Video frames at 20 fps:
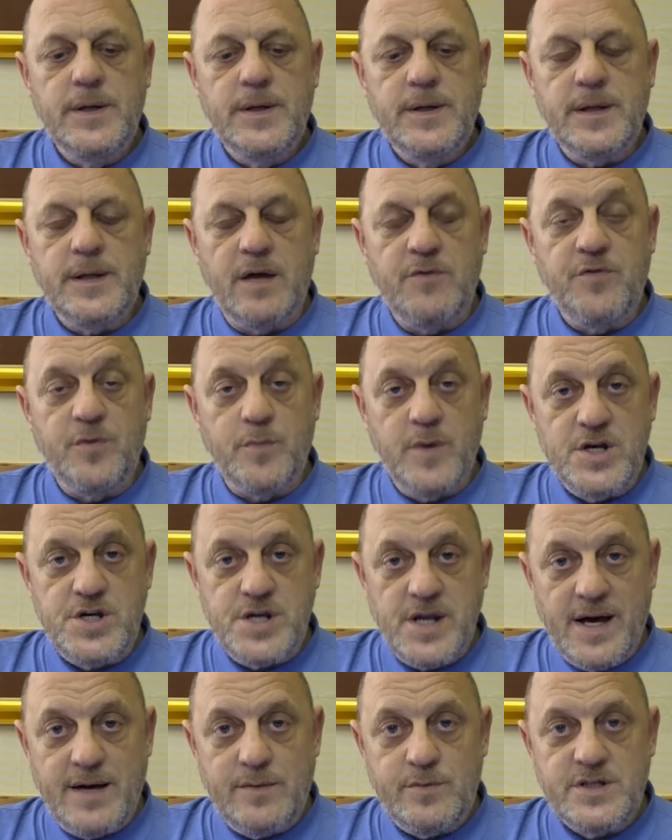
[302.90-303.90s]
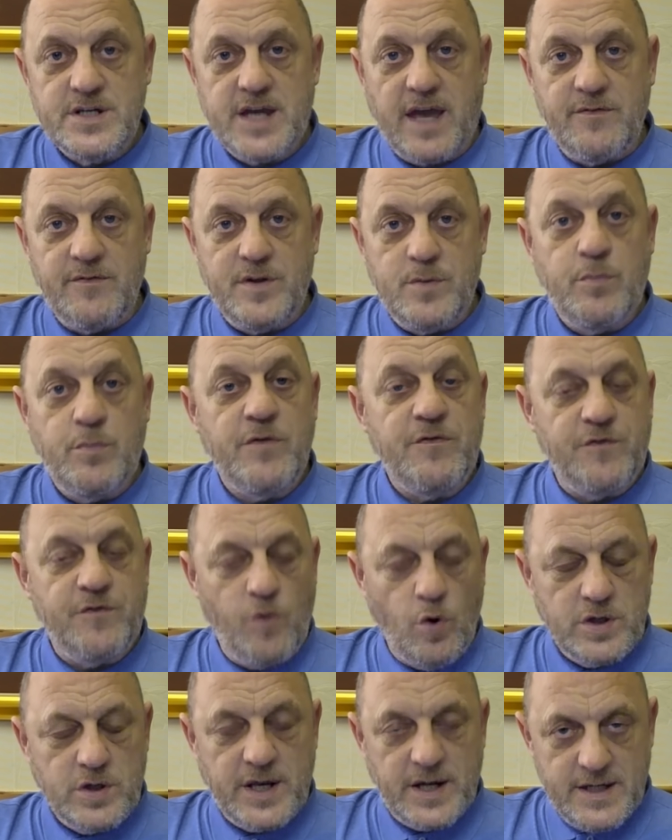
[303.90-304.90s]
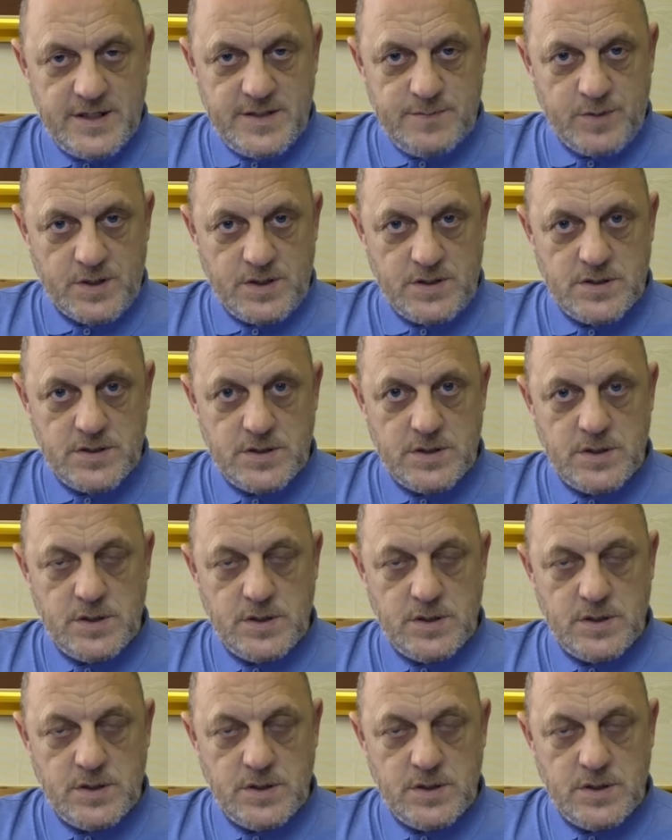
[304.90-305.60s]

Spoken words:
the information I was given before Christmas